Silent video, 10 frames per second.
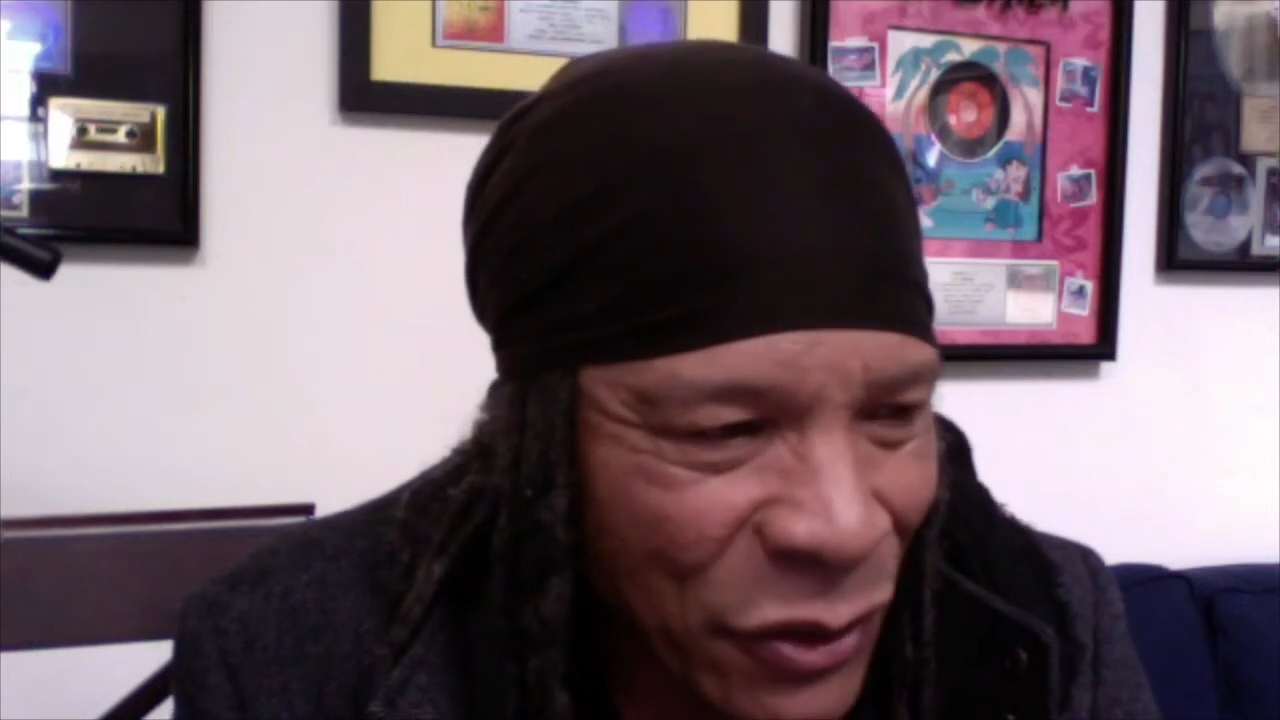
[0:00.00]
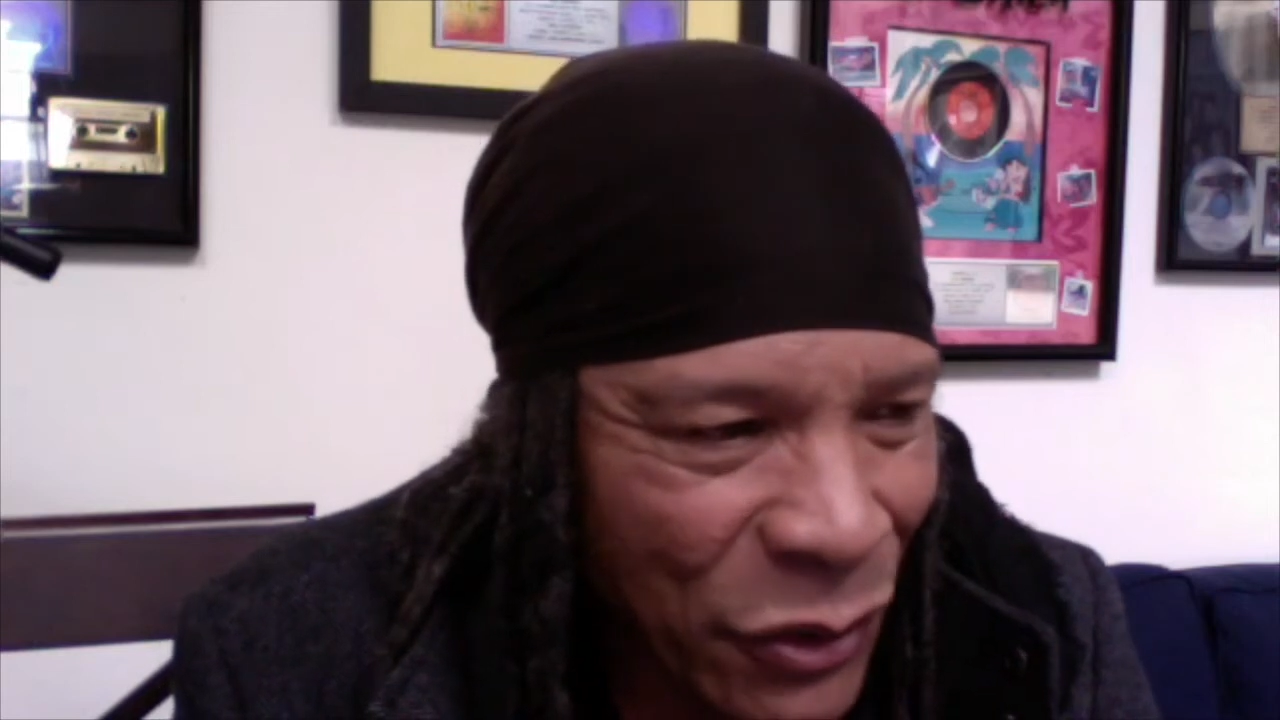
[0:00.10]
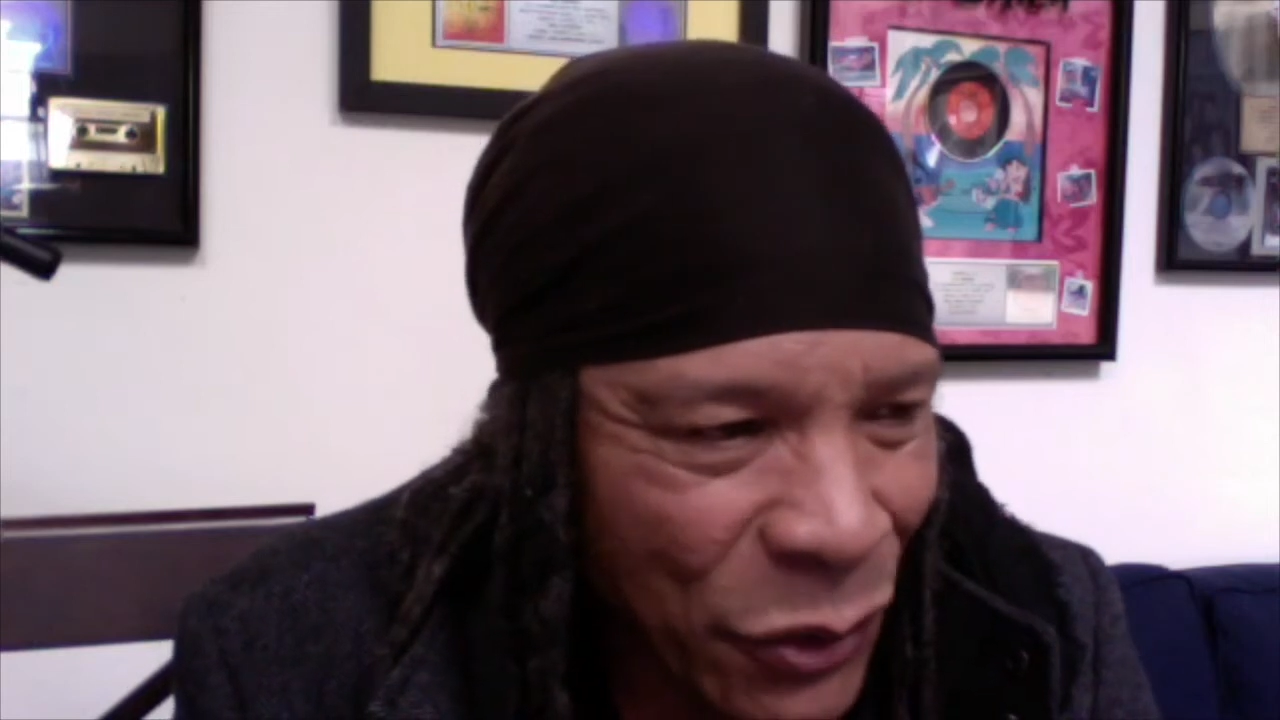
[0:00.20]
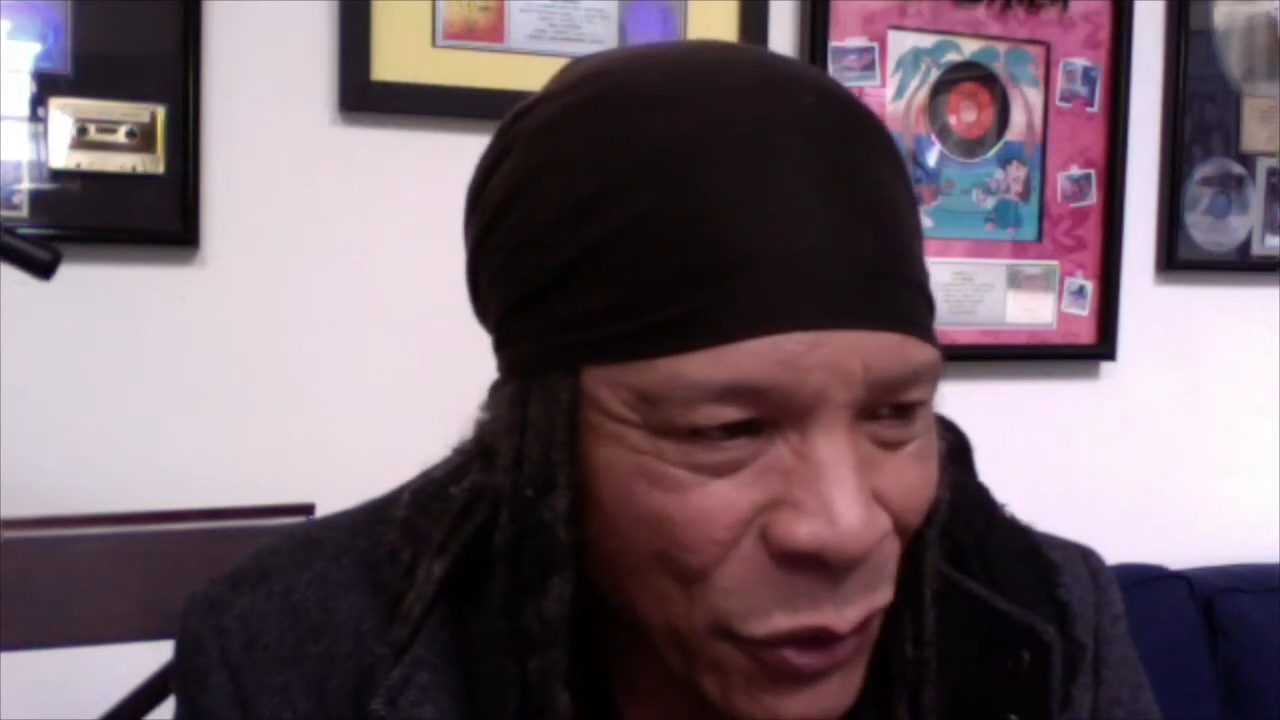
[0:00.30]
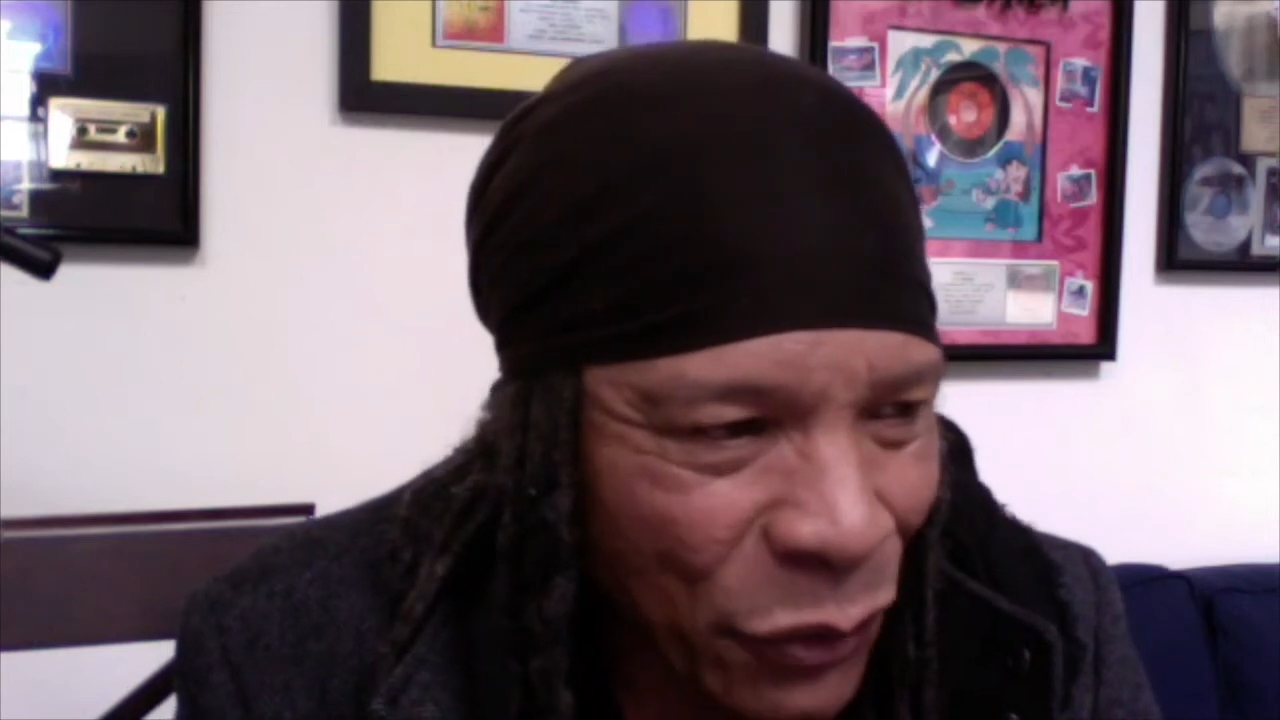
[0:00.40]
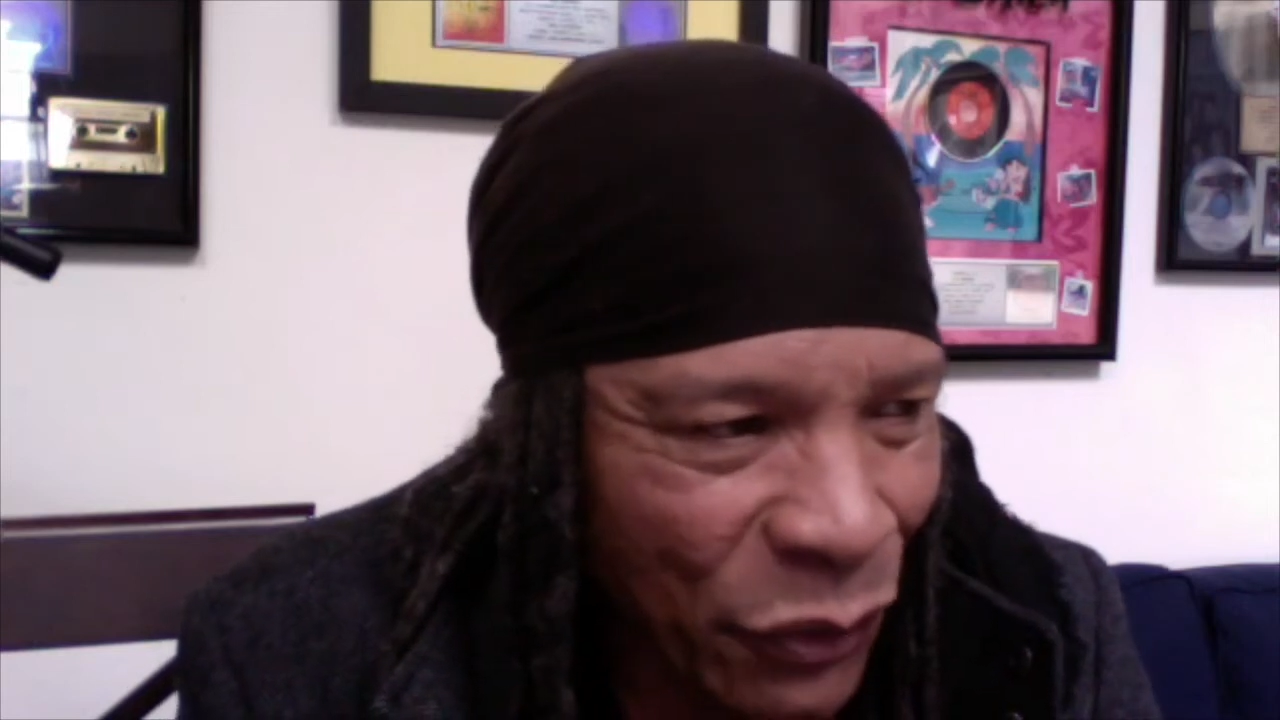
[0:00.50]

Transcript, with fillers: to